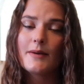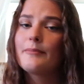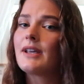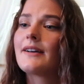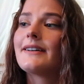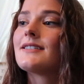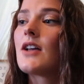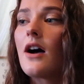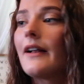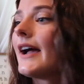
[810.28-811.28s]
Because
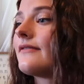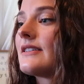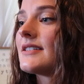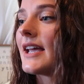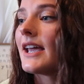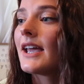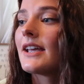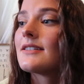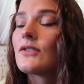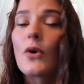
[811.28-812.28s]
all I have to say
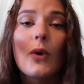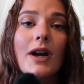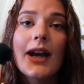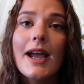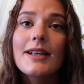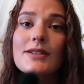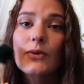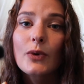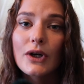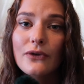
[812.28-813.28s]
is an organized
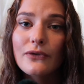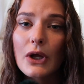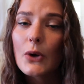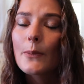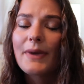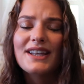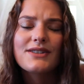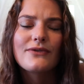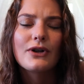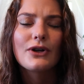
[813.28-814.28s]
workflow
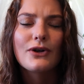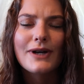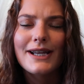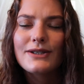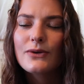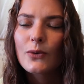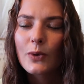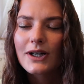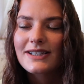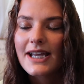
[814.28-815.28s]
makes for a great
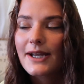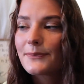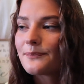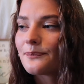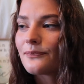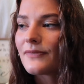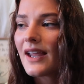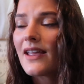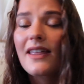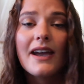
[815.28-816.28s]
workday.
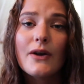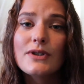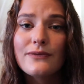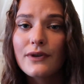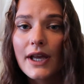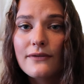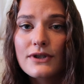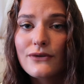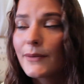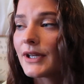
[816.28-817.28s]
That goes for life
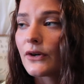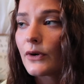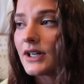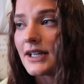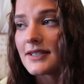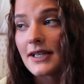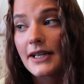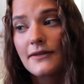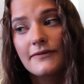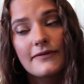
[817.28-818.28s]
too. I mean, an organized
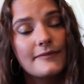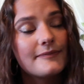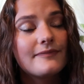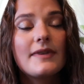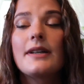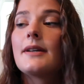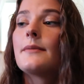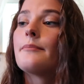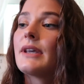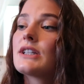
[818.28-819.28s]
life
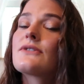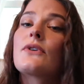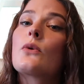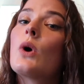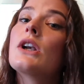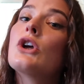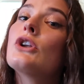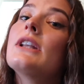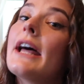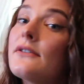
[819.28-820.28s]
makes for one
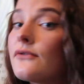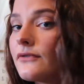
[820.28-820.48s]
good life.